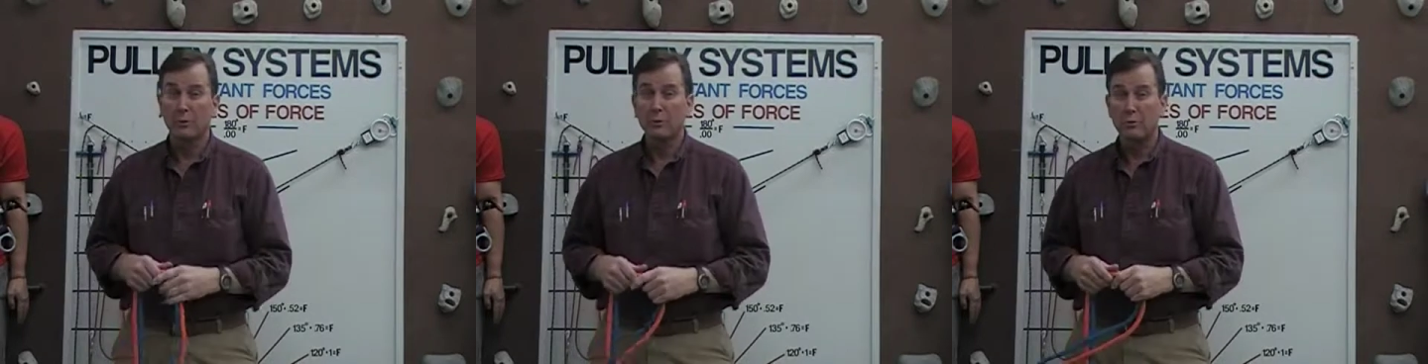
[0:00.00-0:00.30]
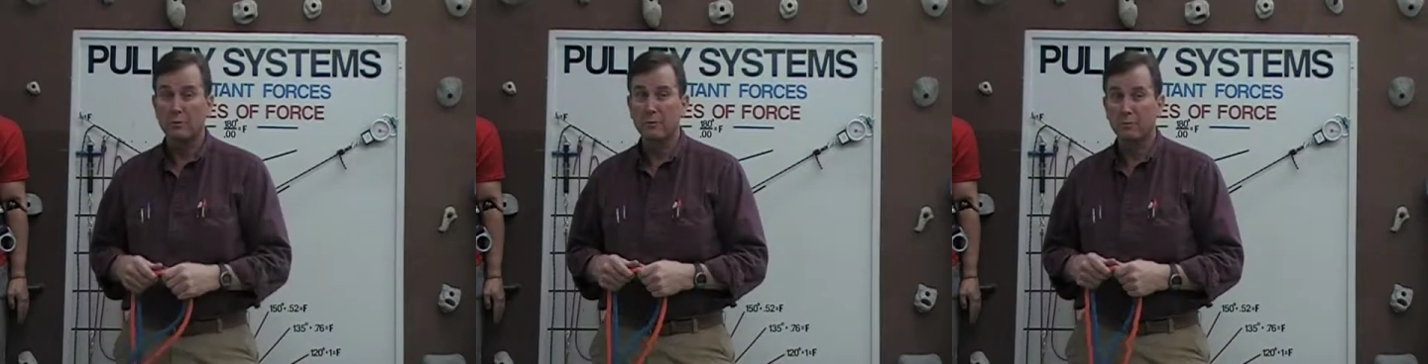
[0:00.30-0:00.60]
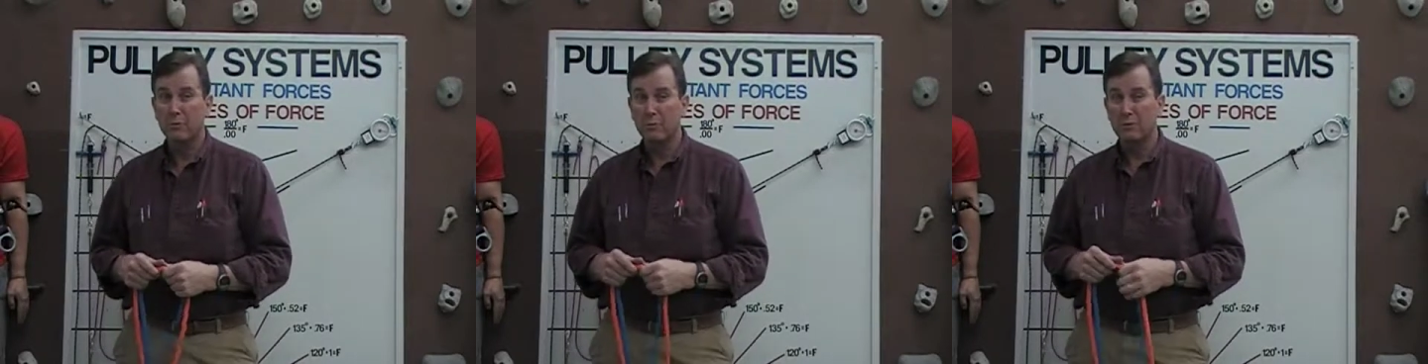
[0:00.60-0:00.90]
and of course
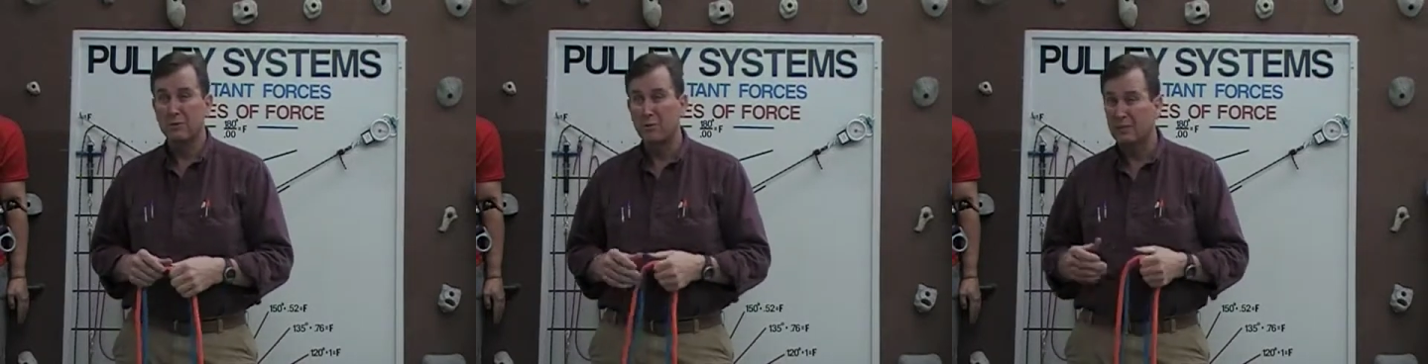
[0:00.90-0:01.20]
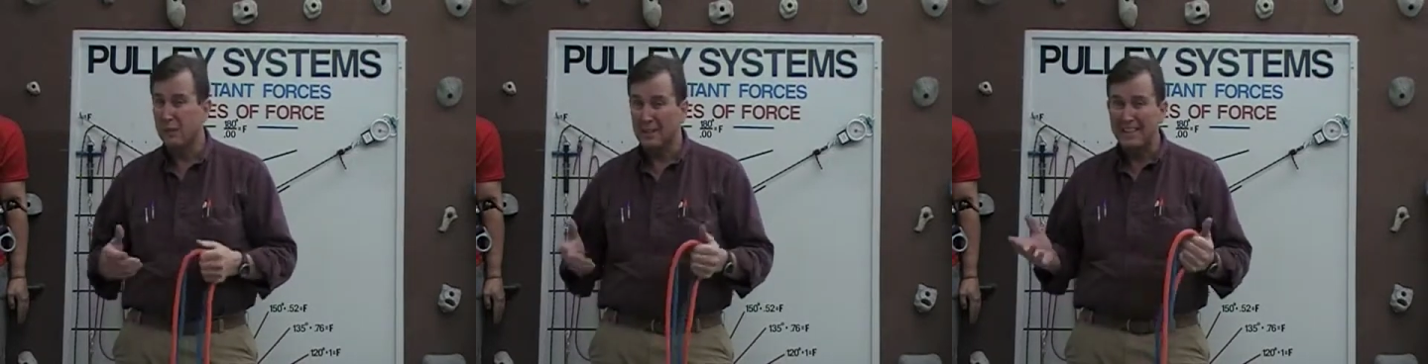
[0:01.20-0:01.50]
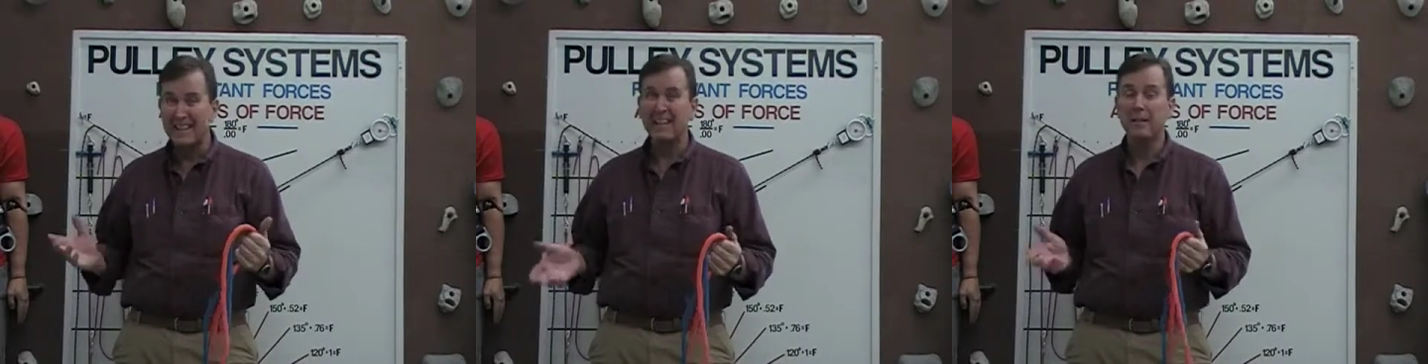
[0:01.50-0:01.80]
rope is one of our
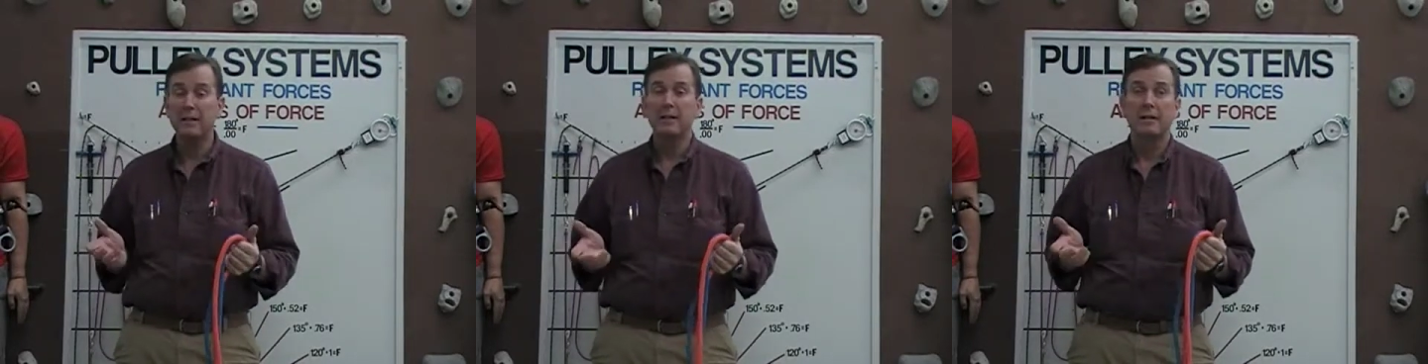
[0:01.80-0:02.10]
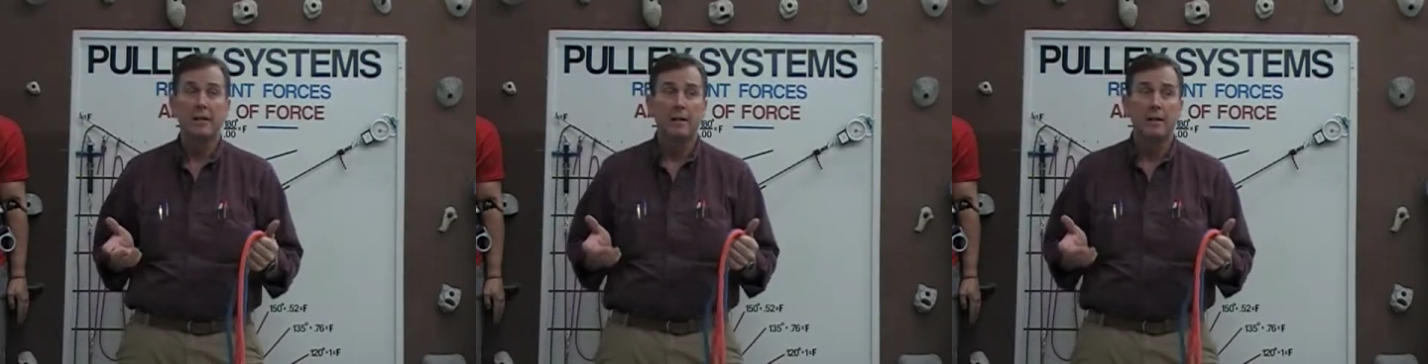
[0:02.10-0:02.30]
key